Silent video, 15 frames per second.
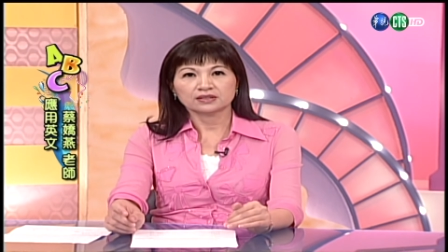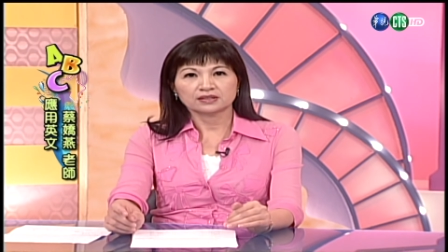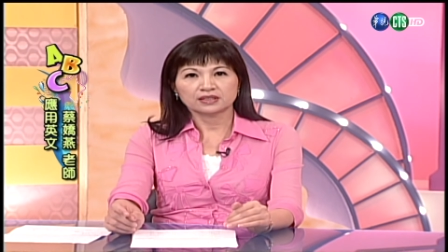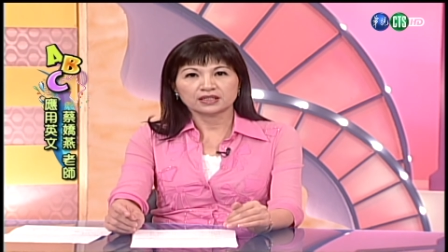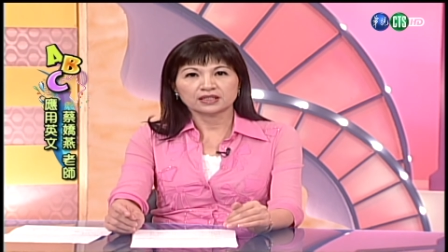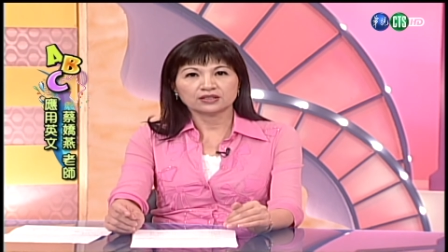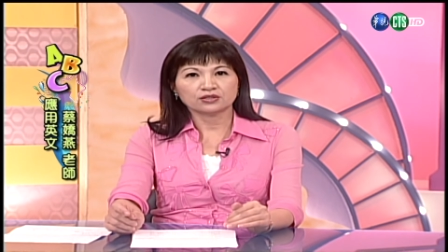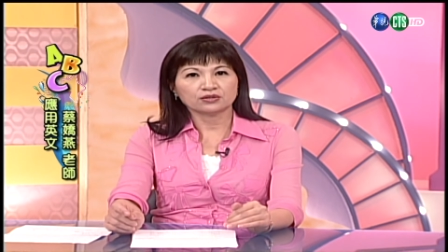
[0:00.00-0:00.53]

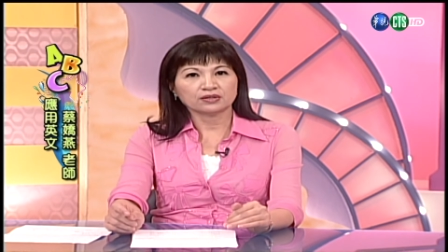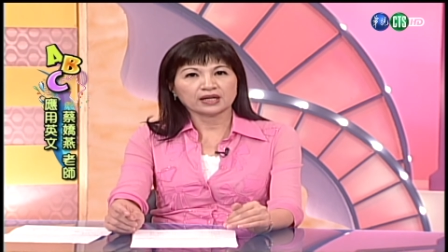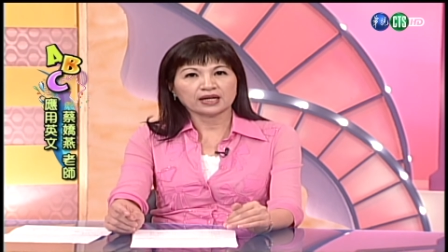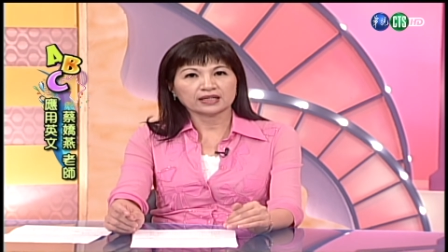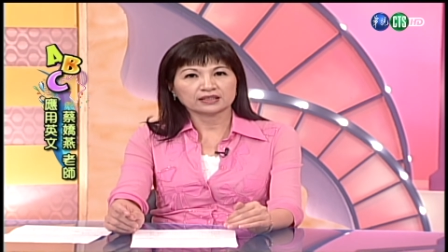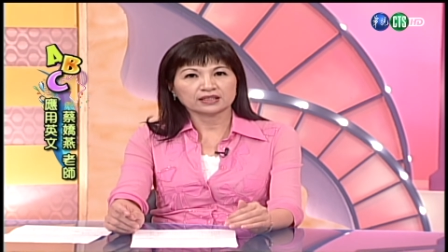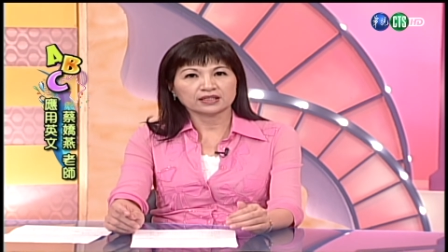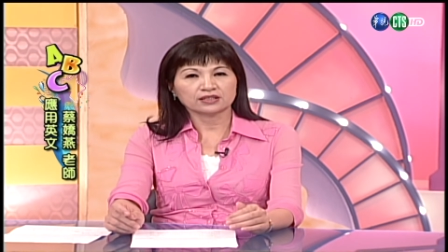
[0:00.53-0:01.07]
they don't
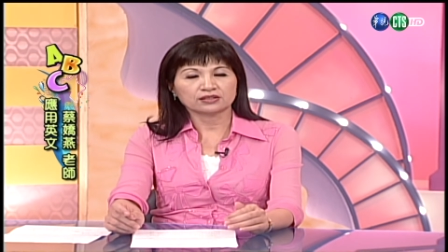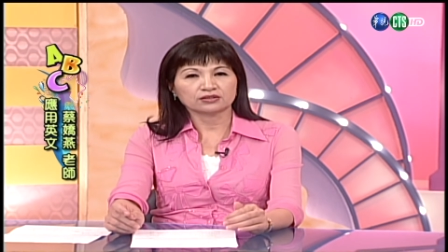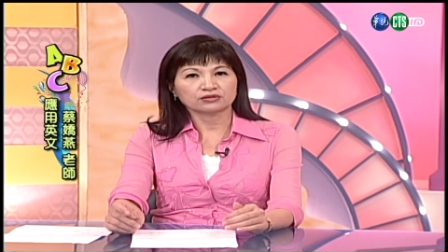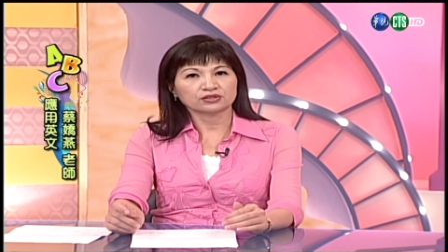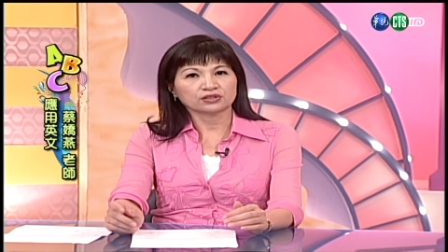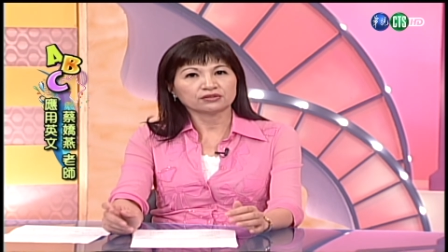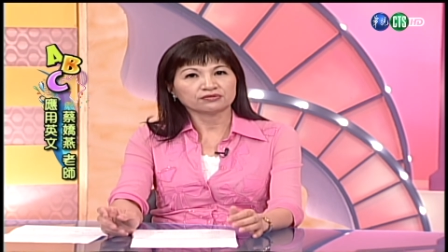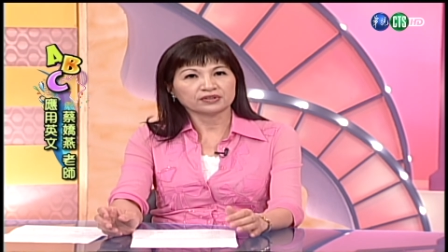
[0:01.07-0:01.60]
like their
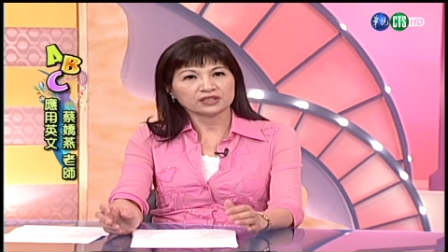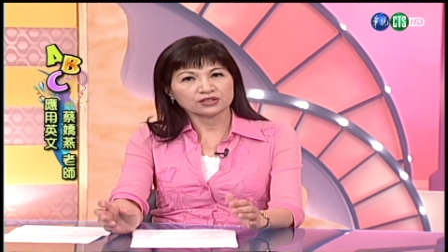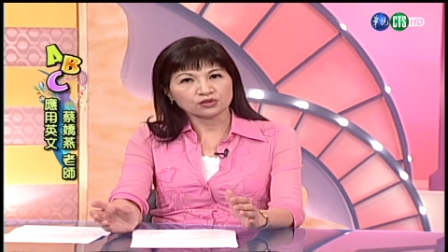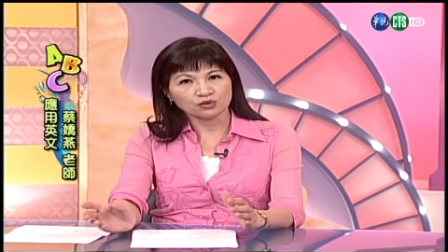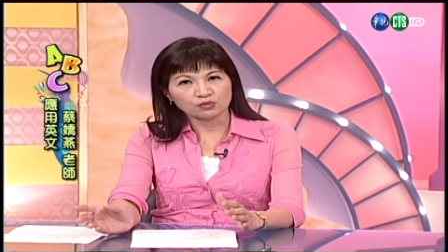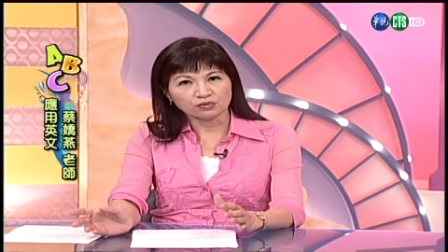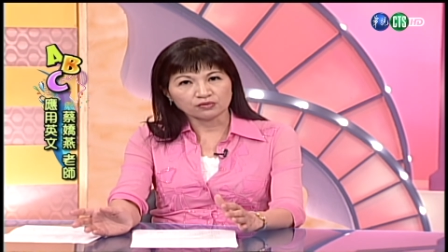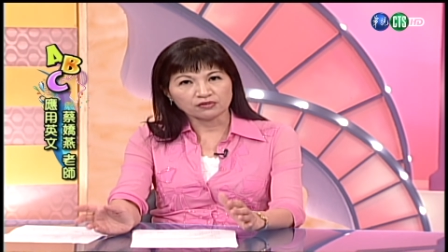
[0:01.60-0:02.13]
girlfriends
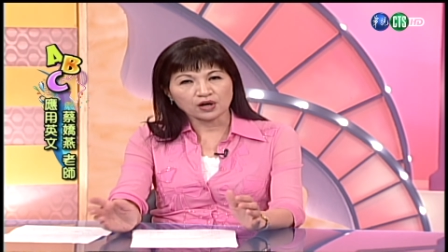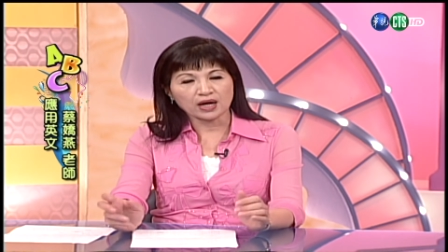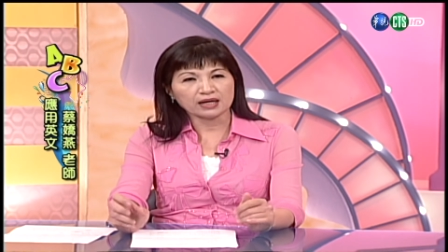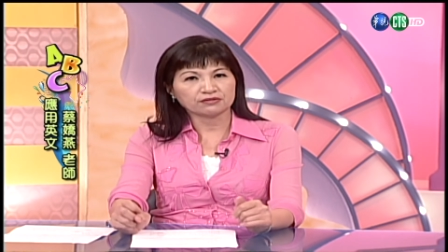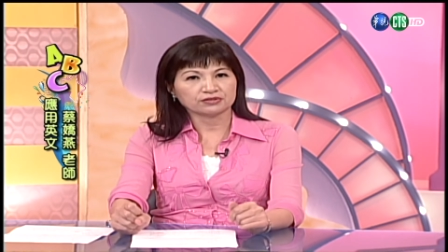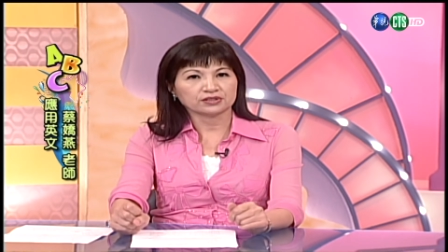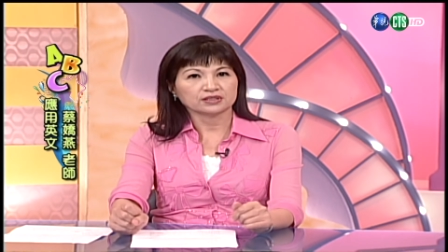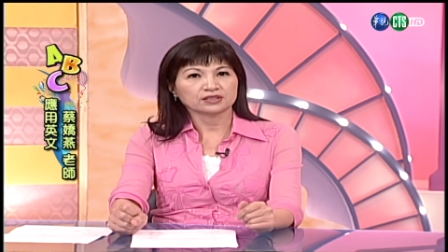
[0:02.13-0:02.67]
or
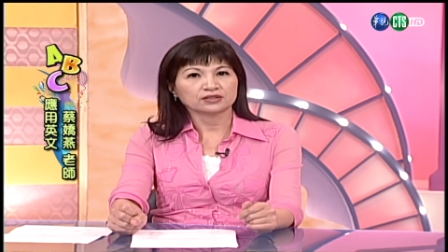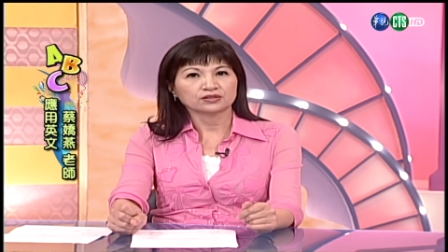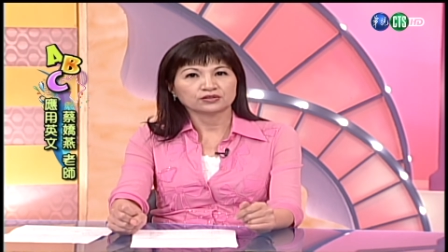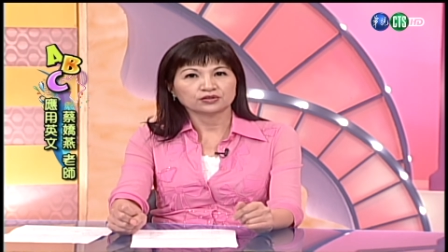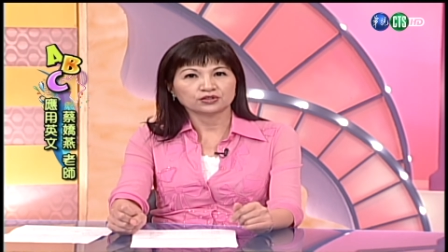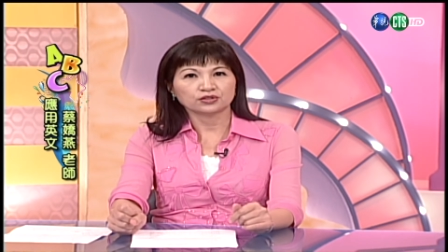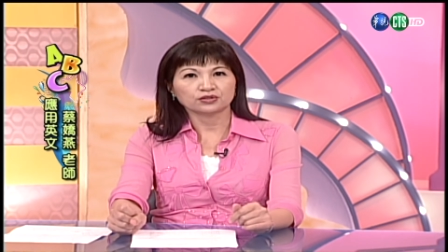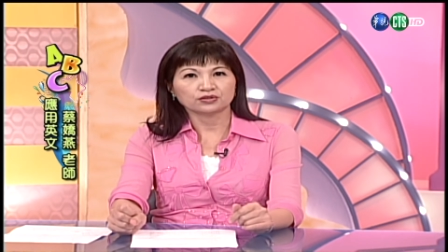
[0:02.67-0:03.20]
wives
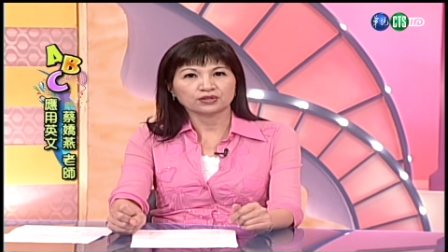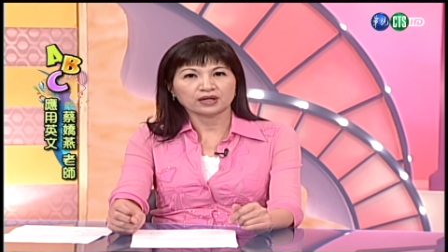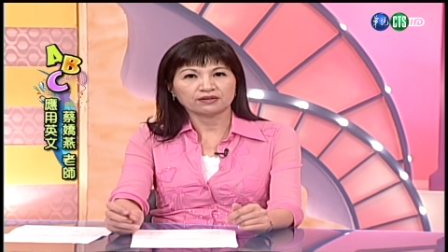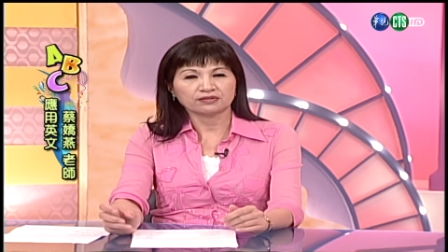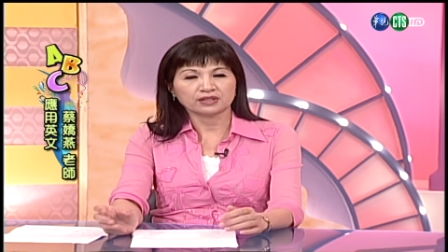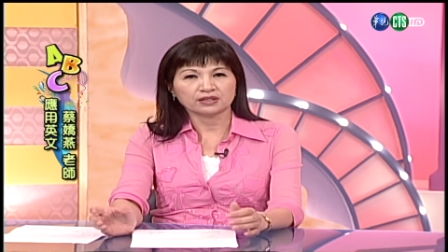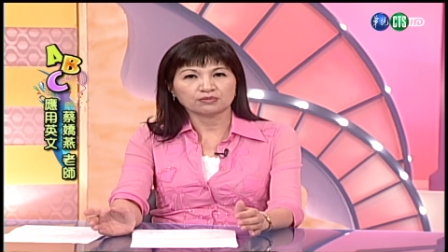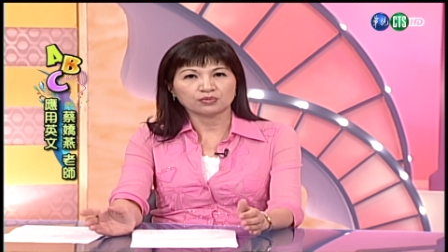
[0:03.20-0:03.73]
to
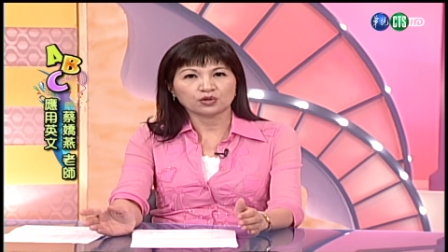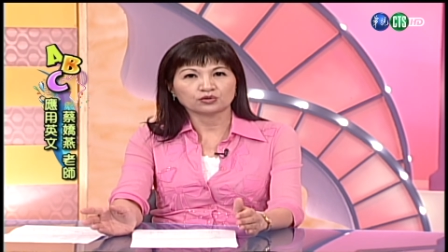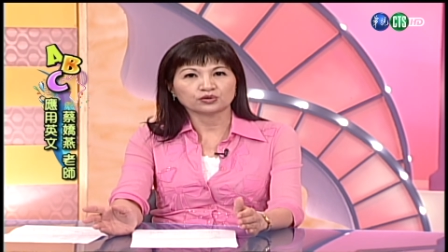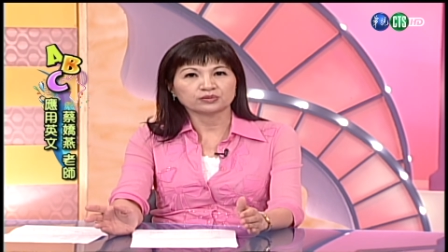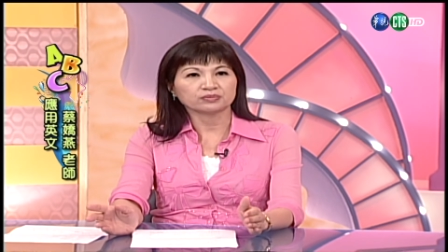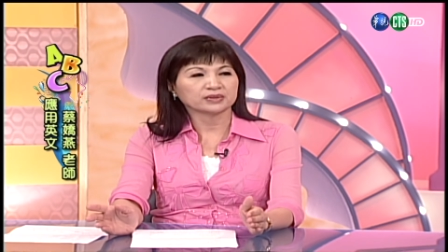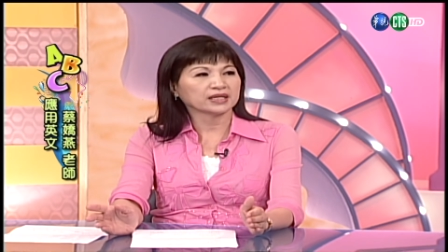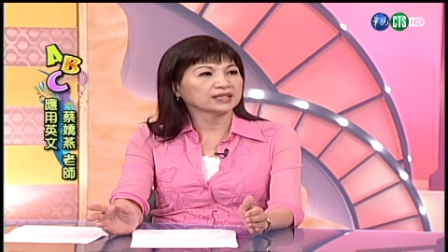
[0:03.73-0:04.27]
have the
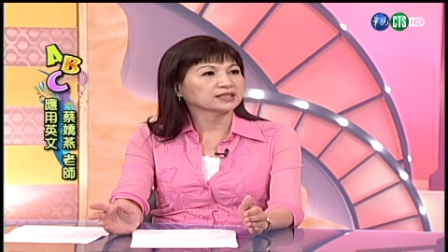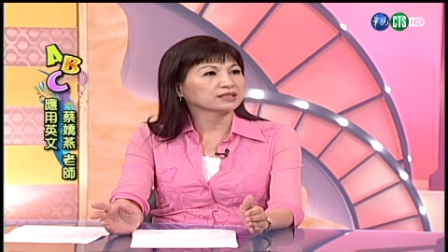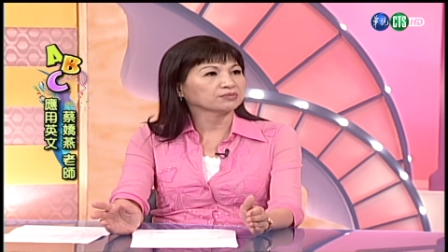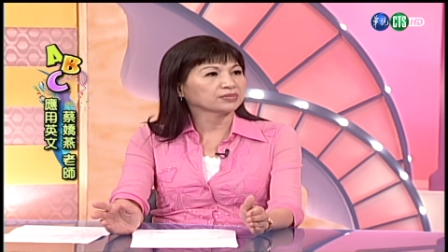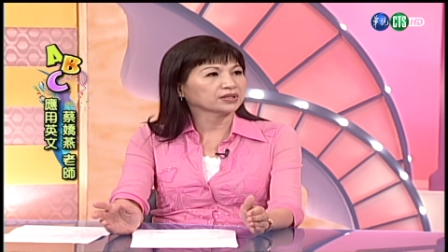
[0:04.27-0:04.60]
ballroom dancing